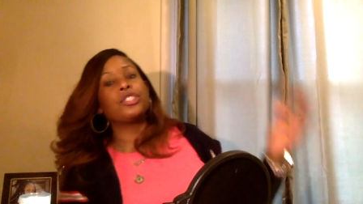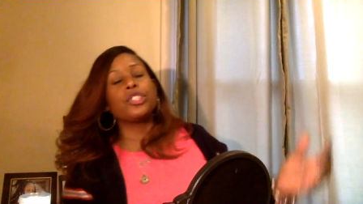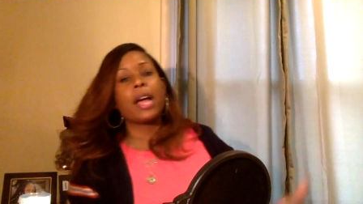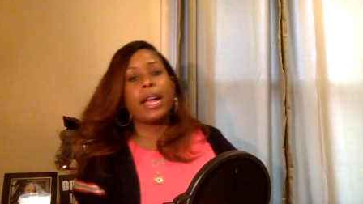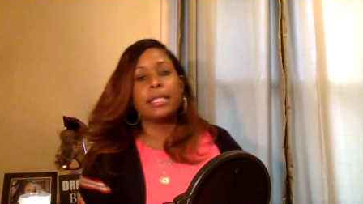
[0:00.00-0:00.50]
to
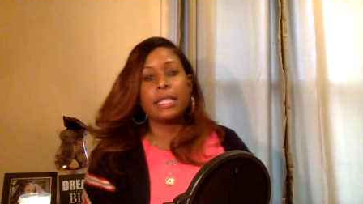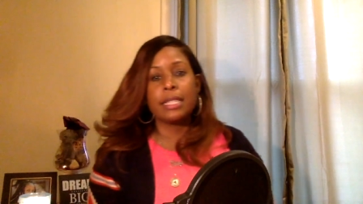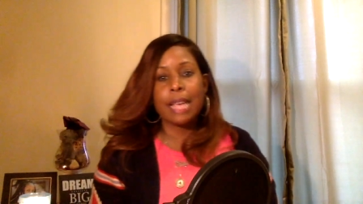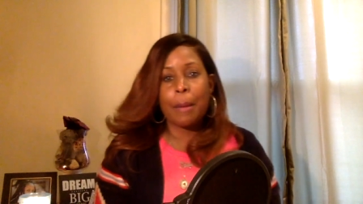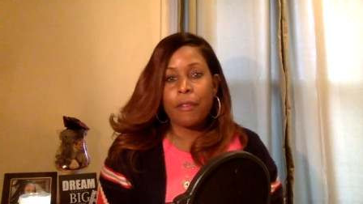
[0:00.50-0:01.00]
try and see the
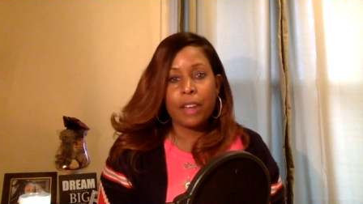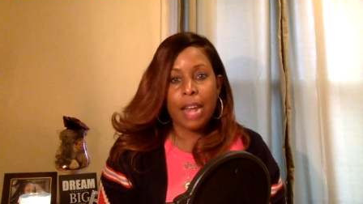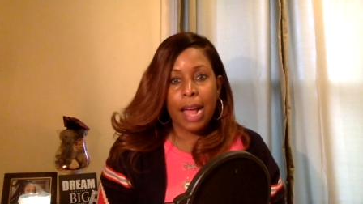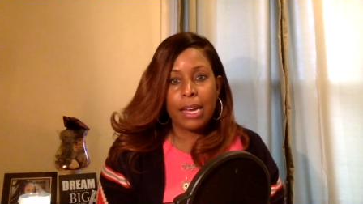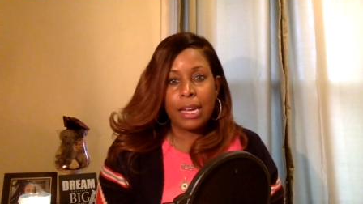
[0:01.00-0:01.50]
top of it, and
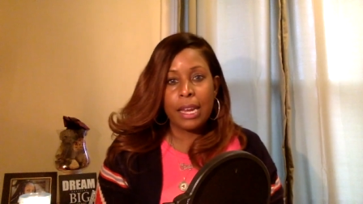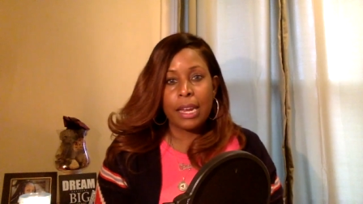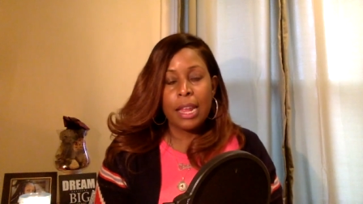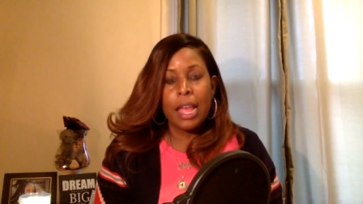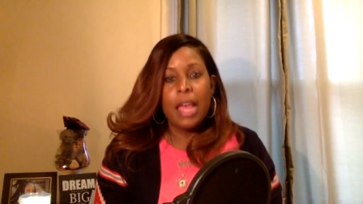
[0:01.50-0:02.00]
I
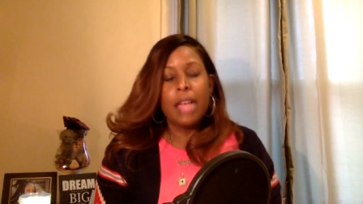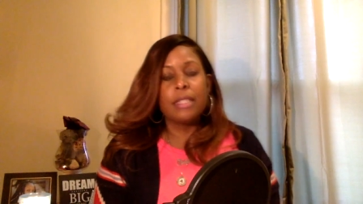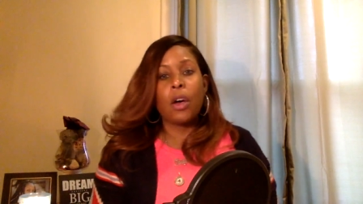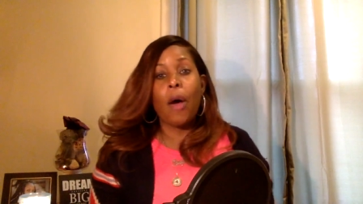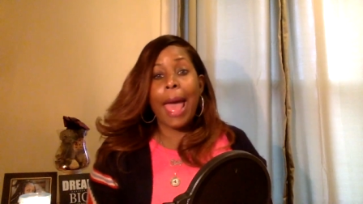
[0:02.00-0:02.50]
couldn't. And
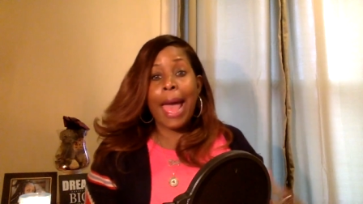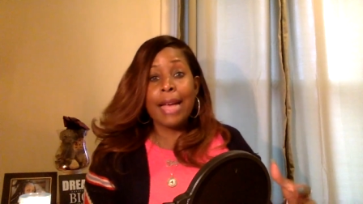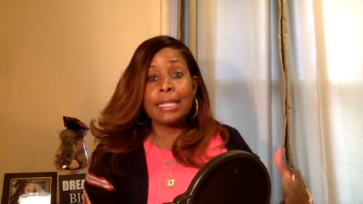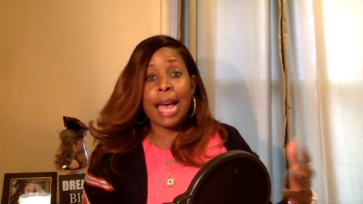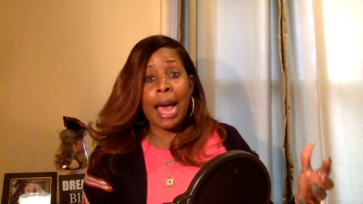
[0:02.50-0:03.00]
so
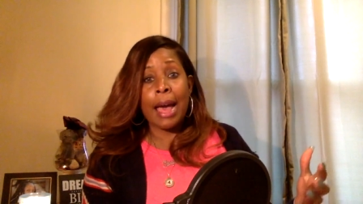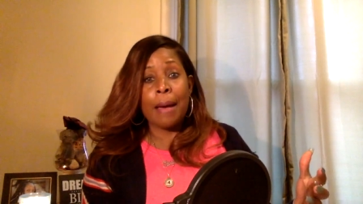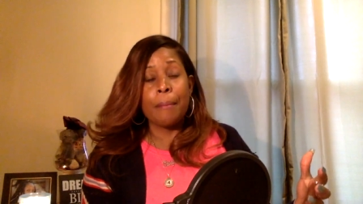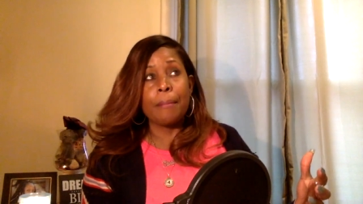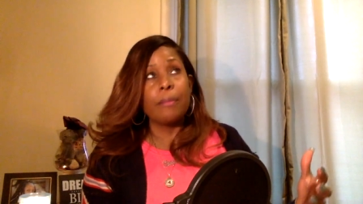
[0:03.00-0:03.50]
as
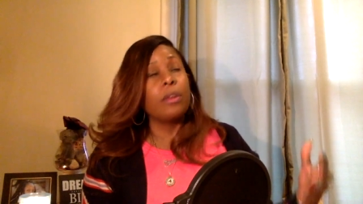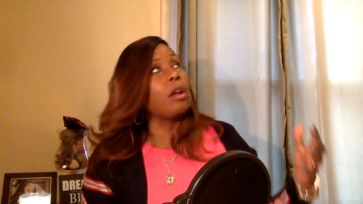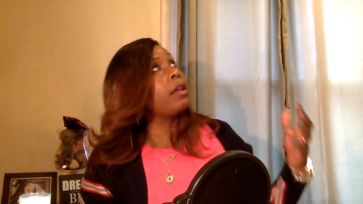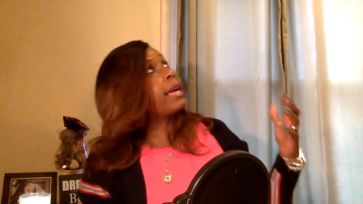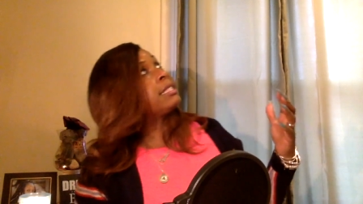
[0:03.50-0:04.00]
I'm, like,